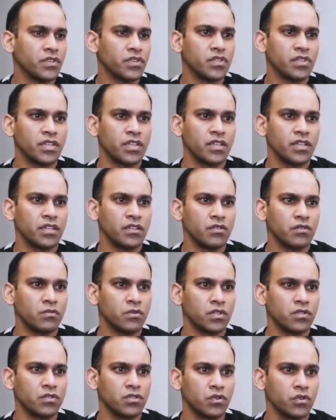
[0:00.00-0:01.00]
She
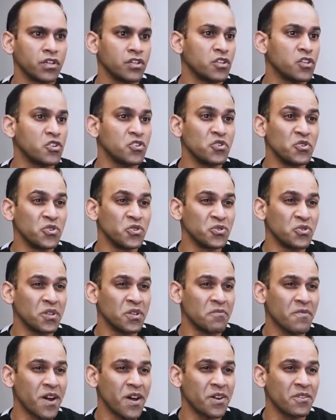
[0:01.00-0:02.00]
was doing the
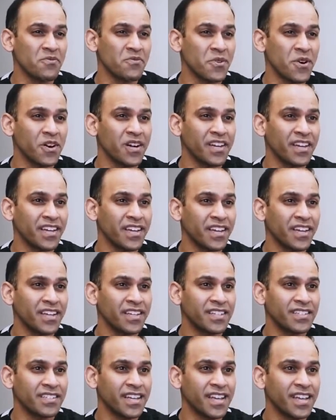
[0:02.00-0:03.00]
usual amount of walking
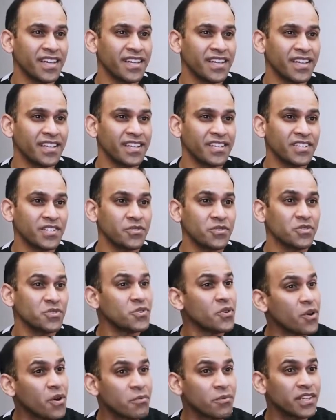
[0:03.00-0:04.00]
and standing that she was
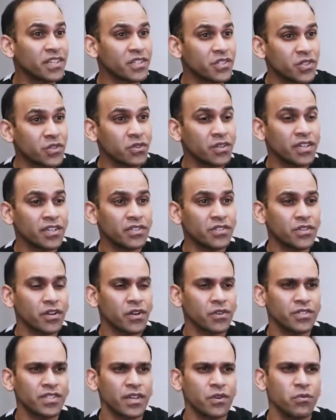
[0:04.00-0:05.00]
normally doing. So
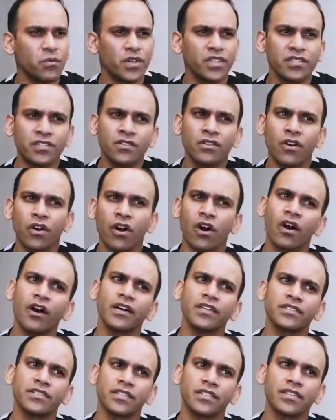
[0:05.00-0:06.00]
I was like, what's
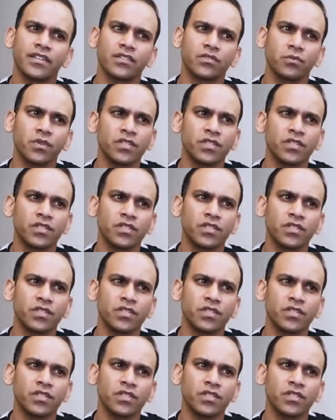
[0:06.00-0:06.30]
causing this?